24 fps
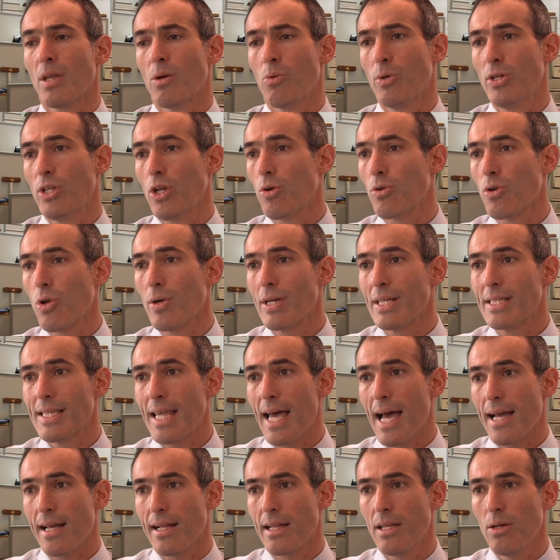We don't know
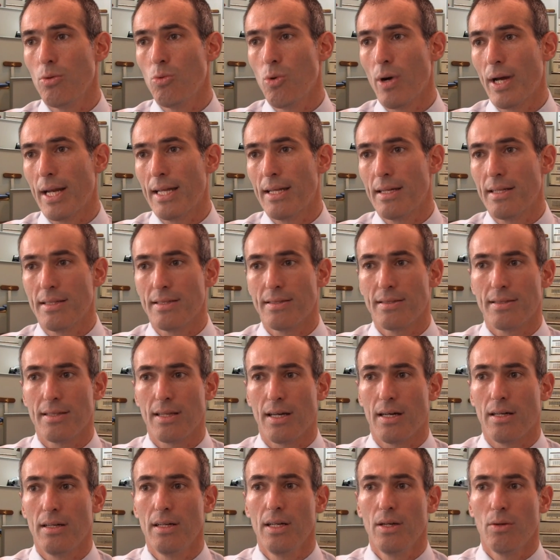exactly when
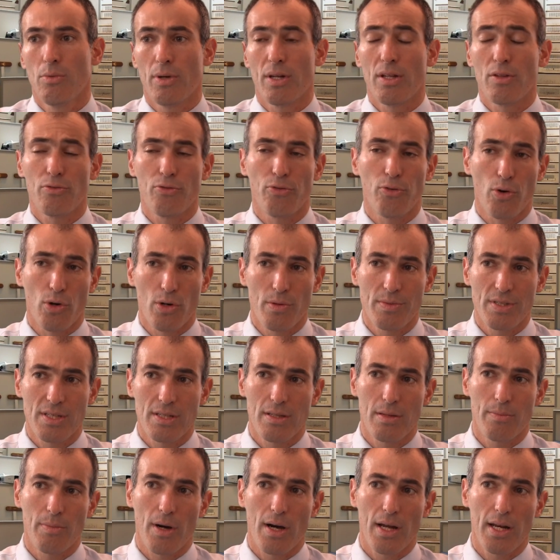it forms
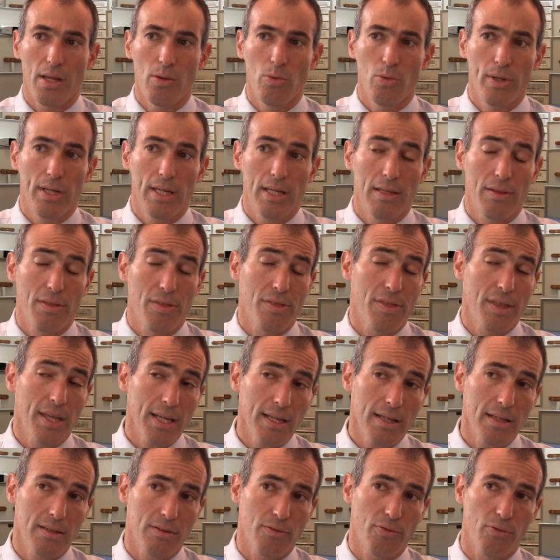in the body. We
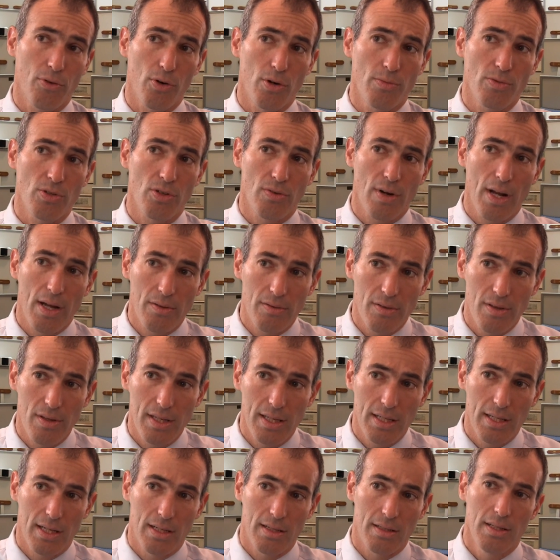think it forms around
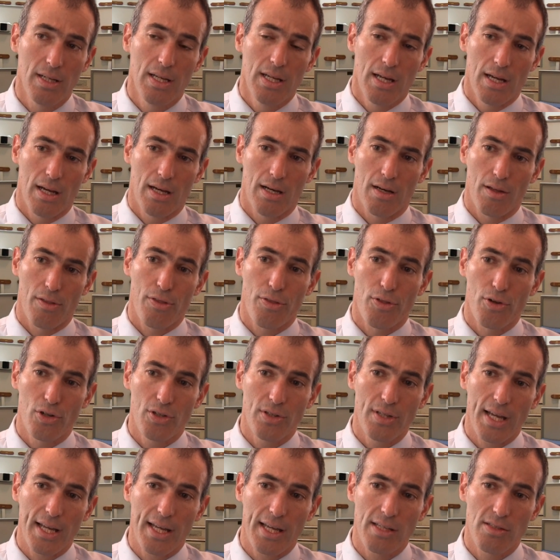the
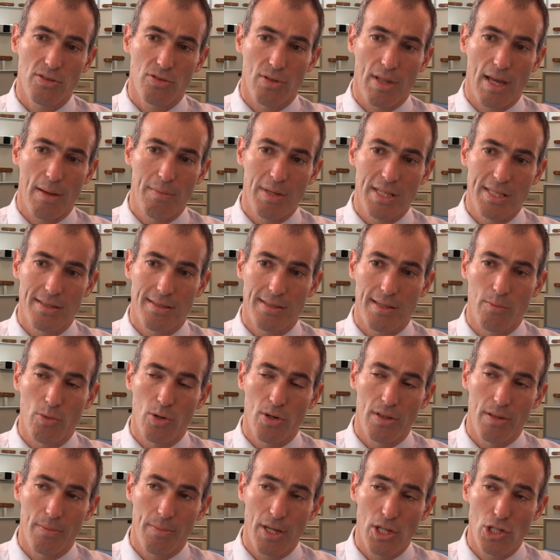third decade, so that means
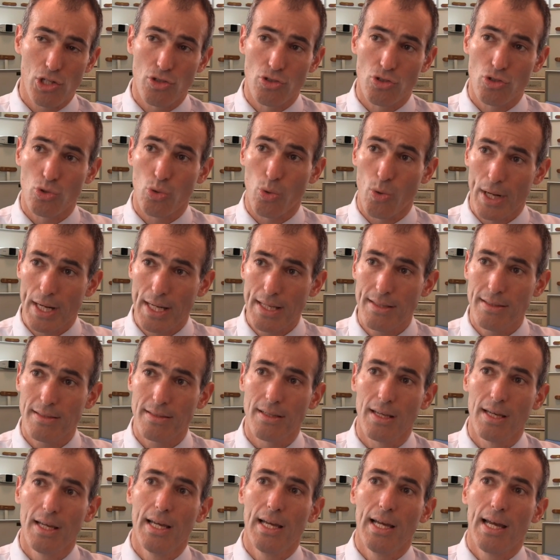somewhere in the patient's
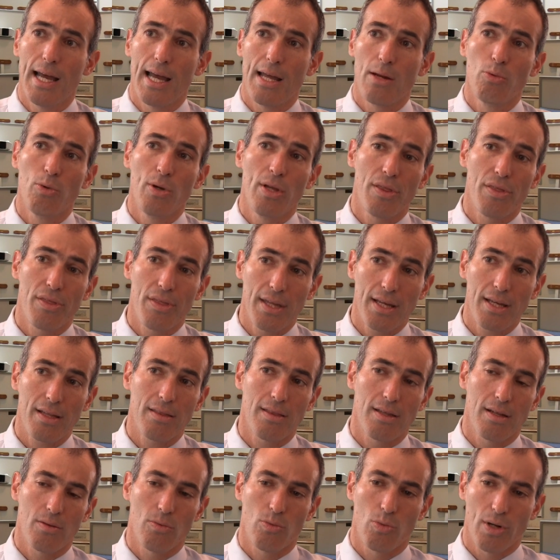20s. And we
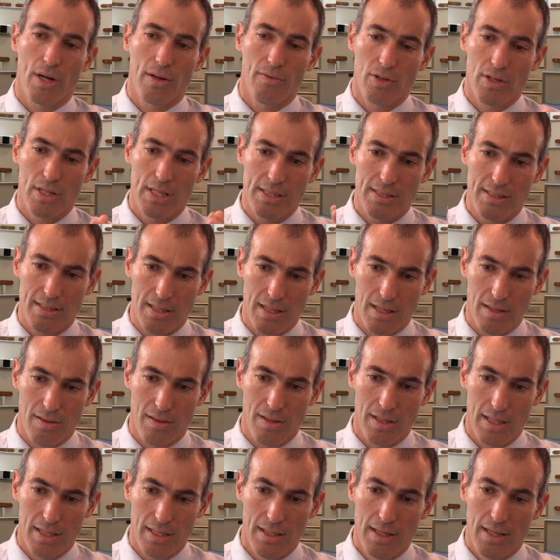think that whatever it is,
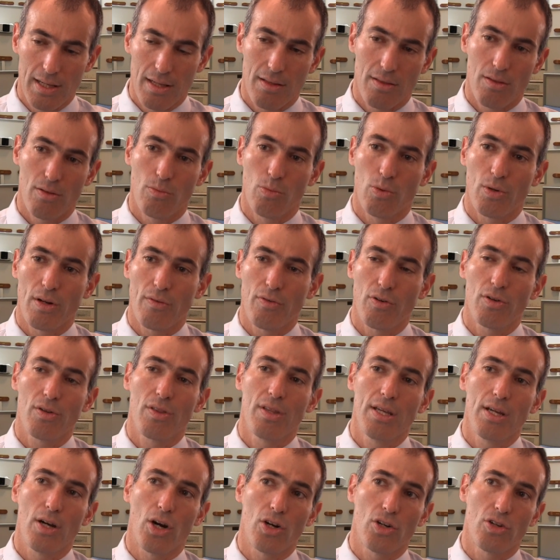whatever
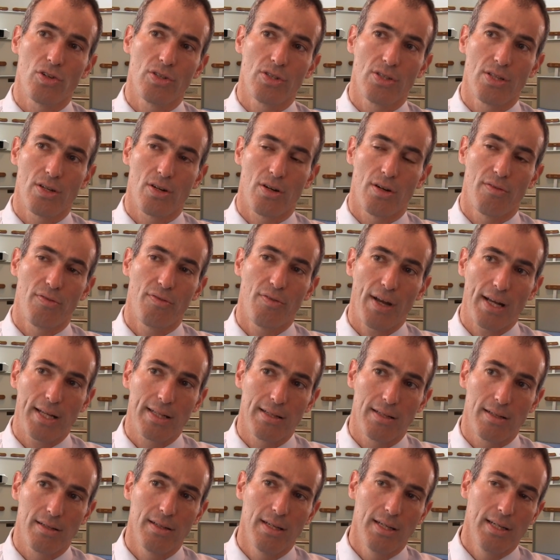the arteries that are
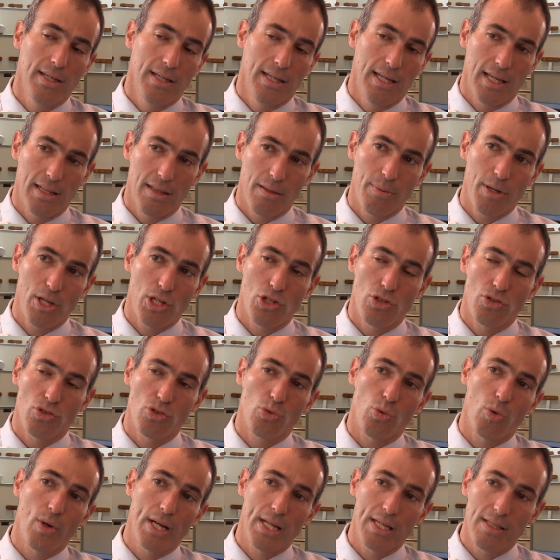affected in the patient's
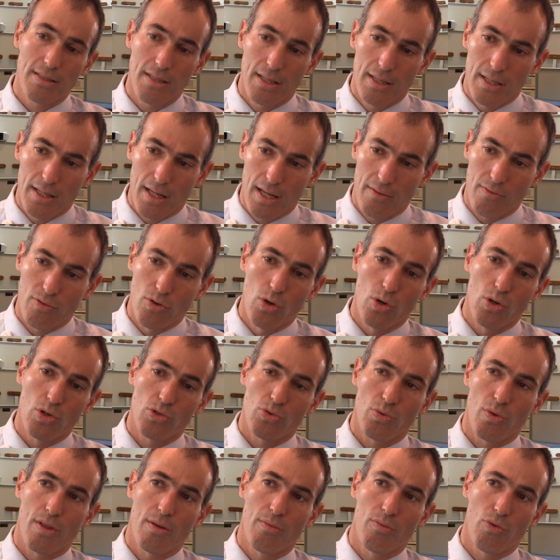20s kind of
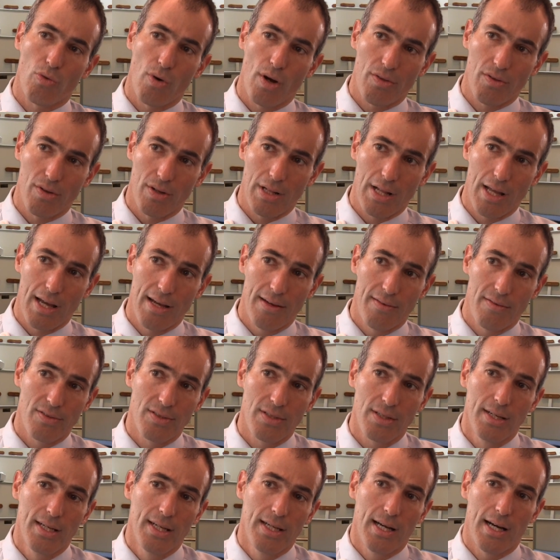goes with them throughout their
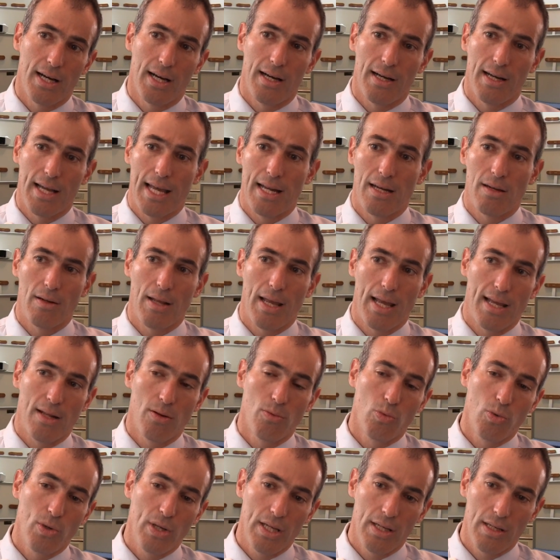lives.
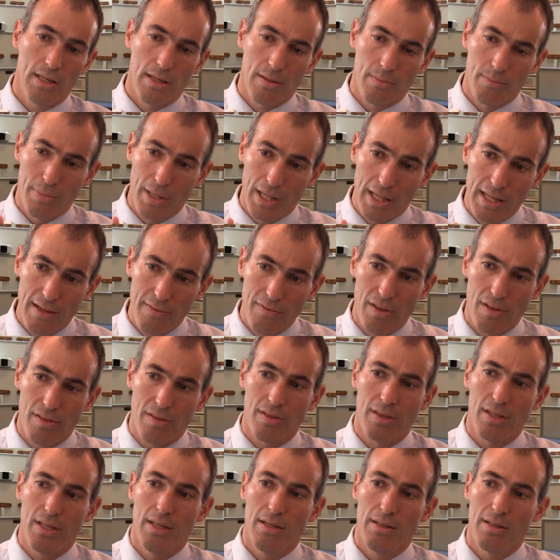And we believe
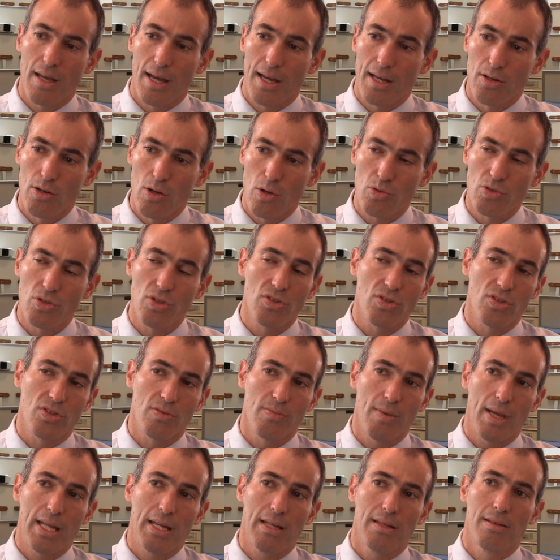that the diagnosis
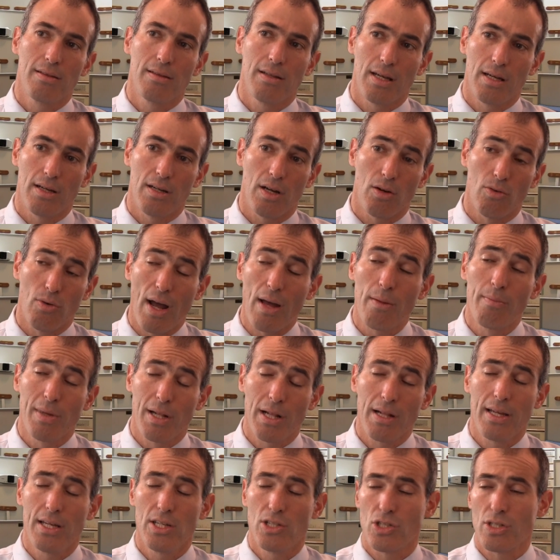is made in, around
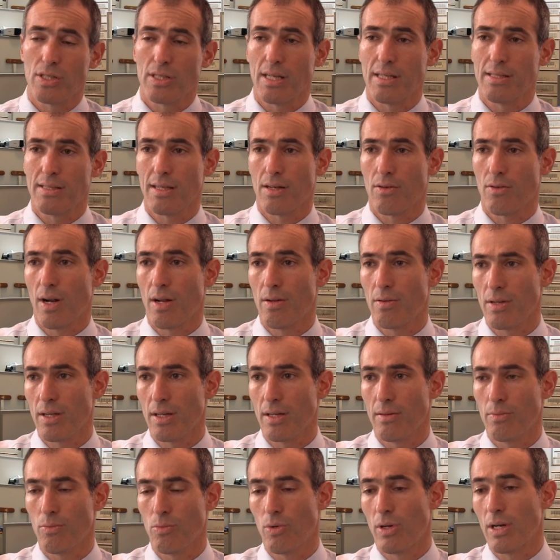middle age, as I said,
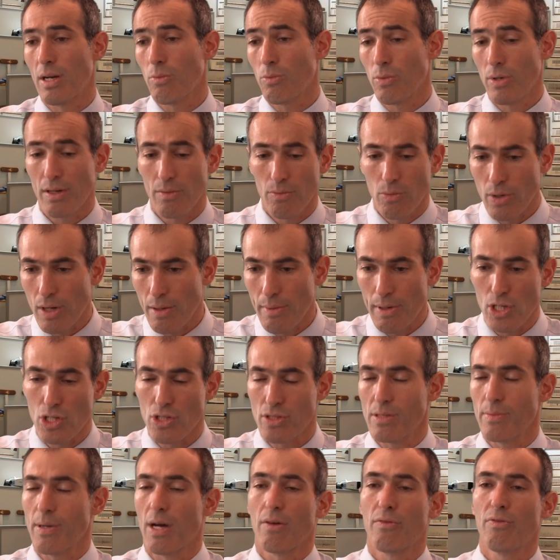around when a
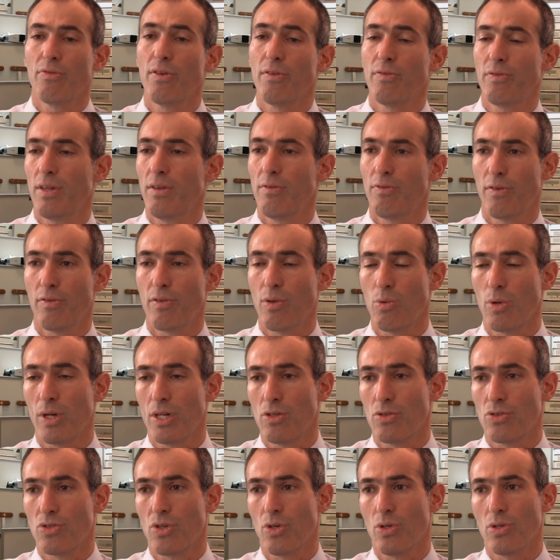patient's about 50, 51
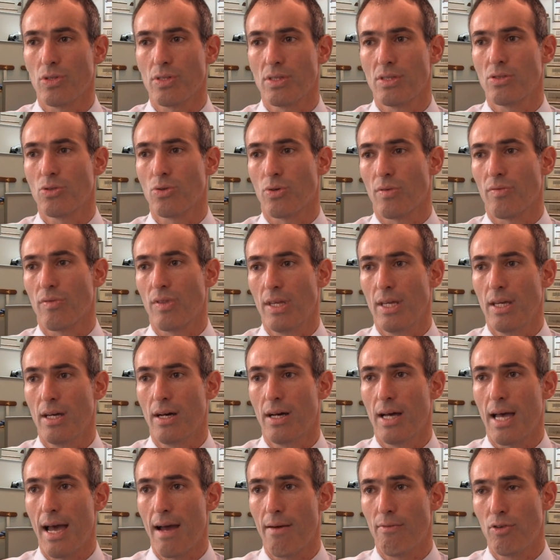years old is sort of the
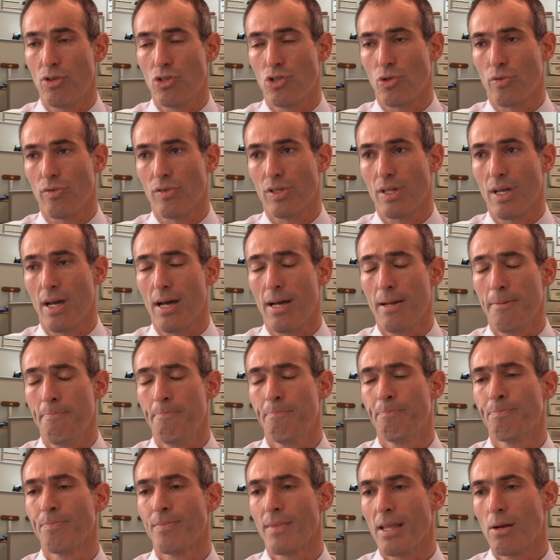average over
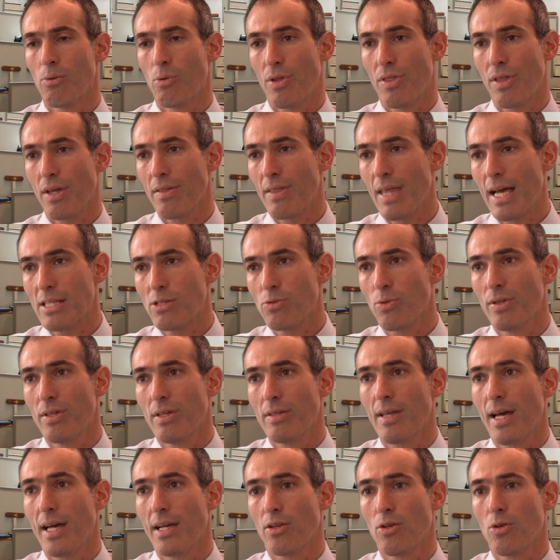time. We think that's when
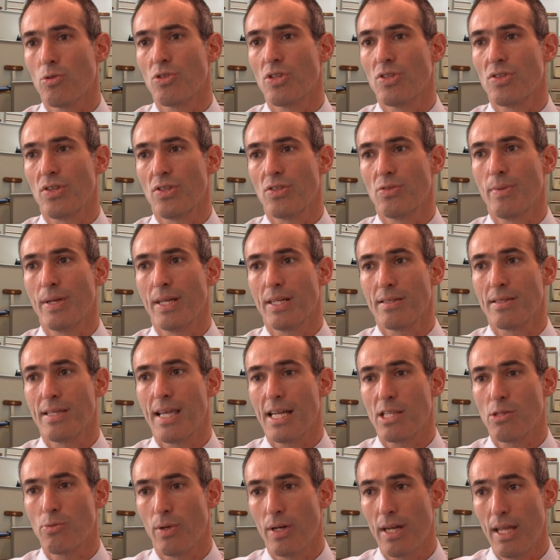the diagnosis is, because
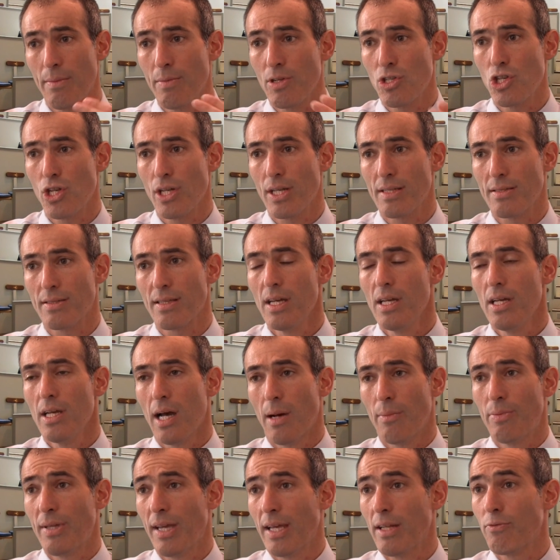that's when imaging is
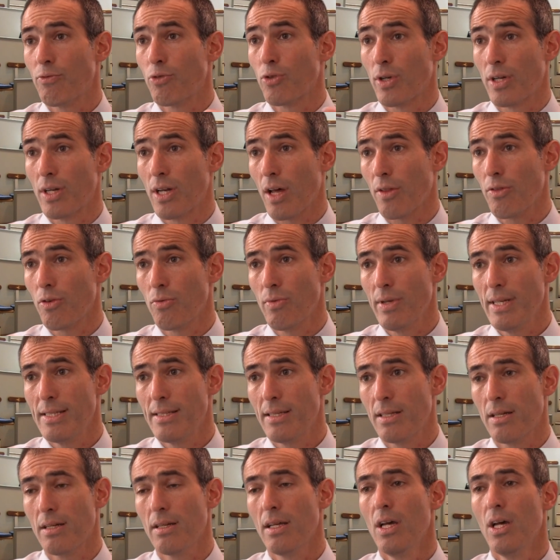obtained for another
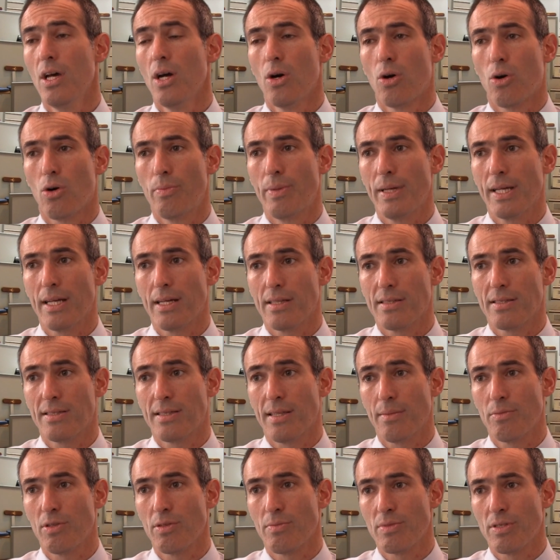reason, or because
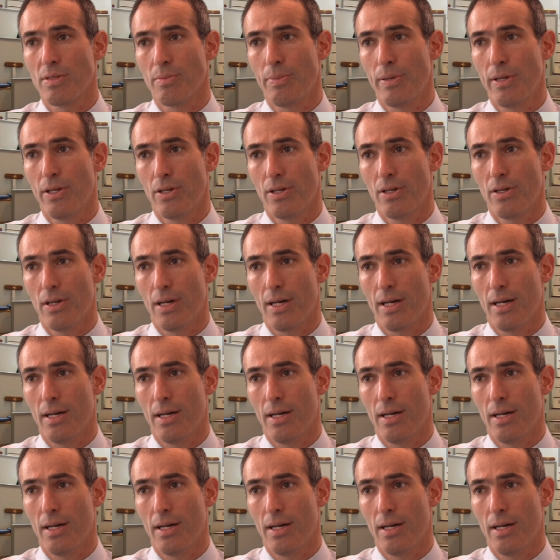symptoms appear